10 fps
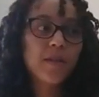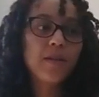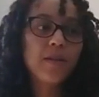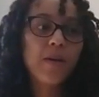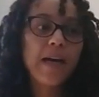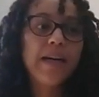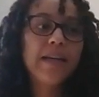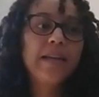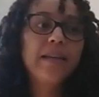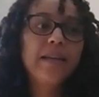
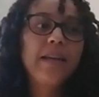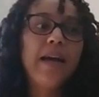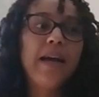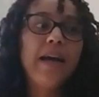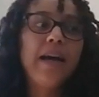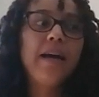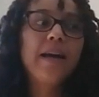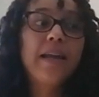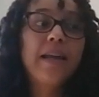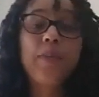
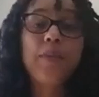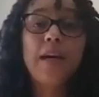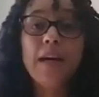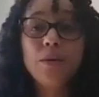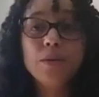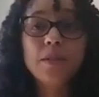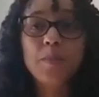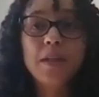I kept the house